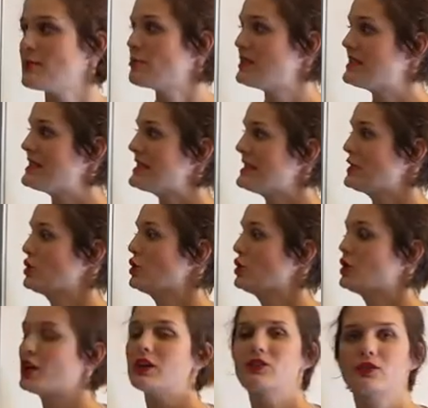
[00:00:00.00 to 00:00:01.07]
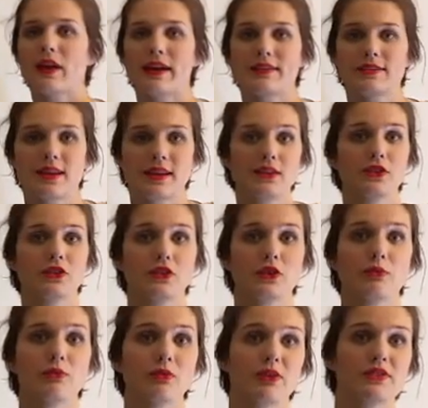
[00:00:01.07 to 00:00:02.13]
particular rectangular
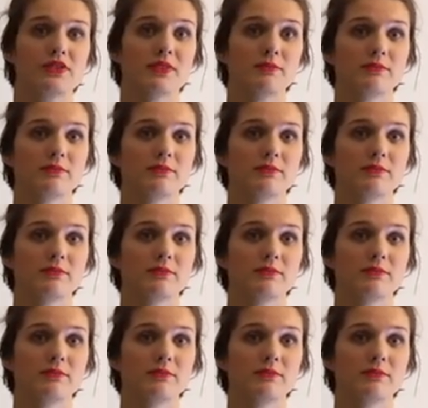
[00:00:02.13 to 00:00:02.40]
prism.